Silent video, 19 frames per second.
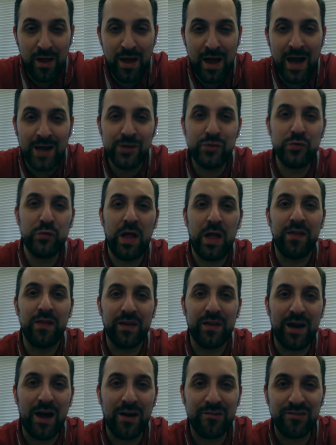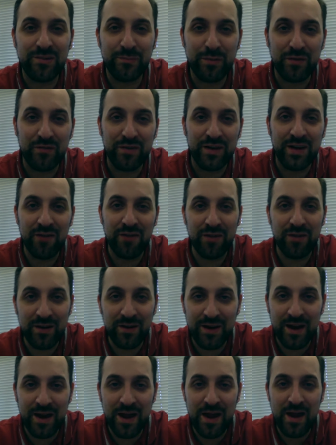I do like the concept of a giving
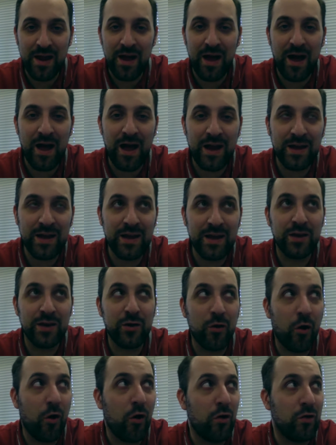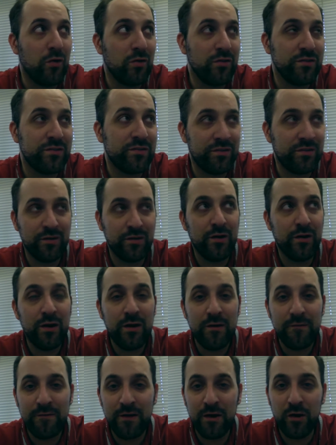day. I get calls
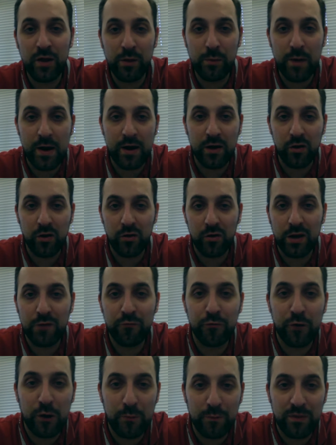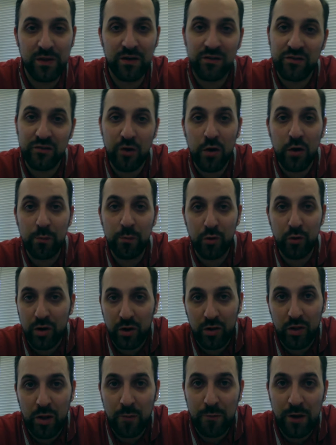fairly regularly from the Stony Brook
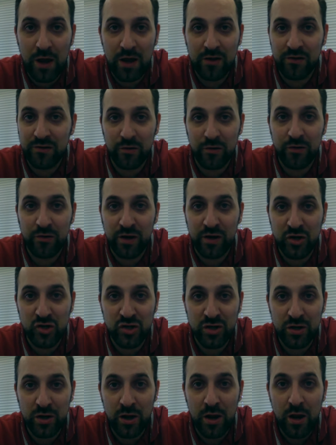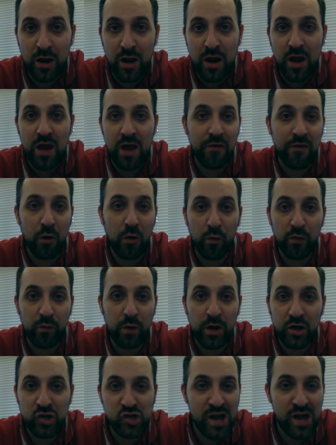Alumni Association, and they always
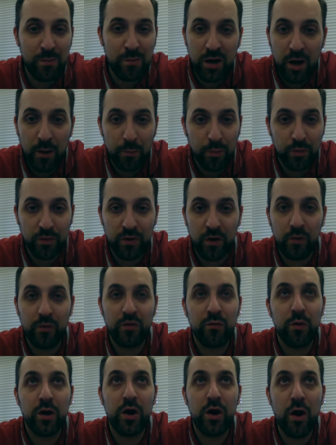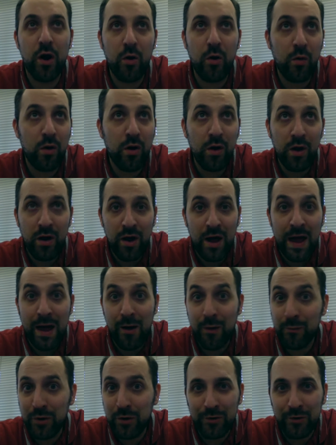want to chat me up. They always want to know how
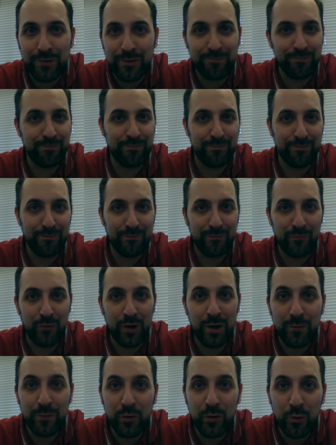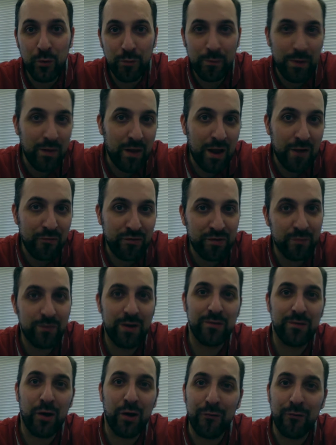I'm doing, what I'm doing with my life.
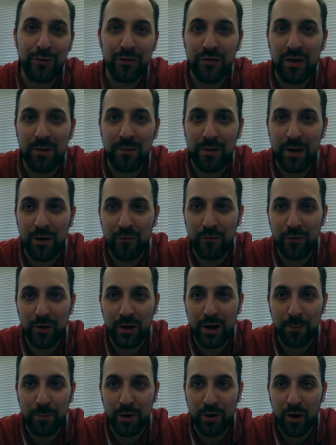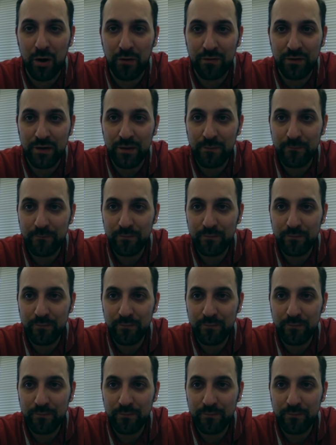Sometimes they offer to take me out for a cup of coffee.